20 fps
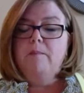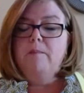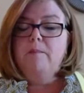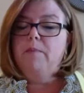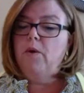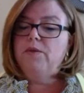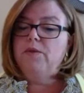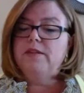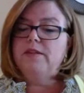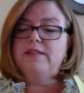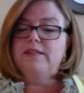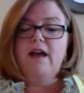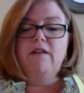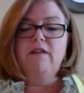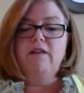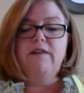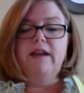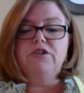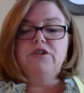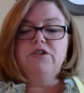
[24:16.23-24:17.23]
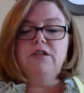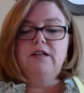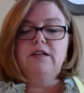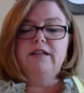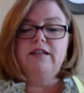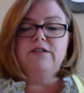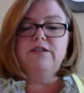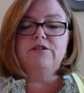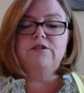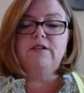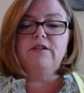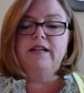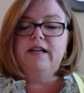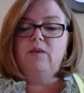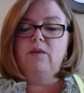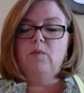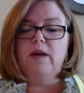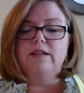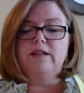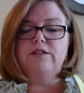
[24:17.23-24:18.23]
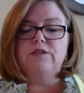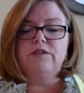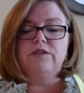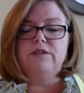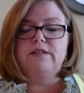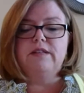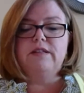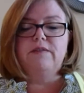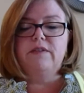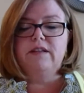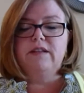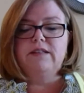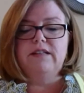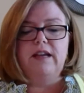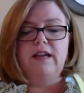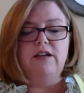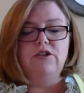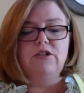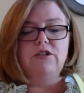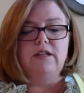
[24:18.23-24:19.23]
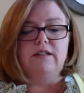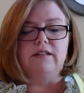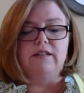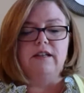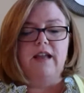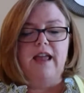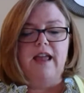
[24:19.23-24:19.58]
both salvation history and Western civilization,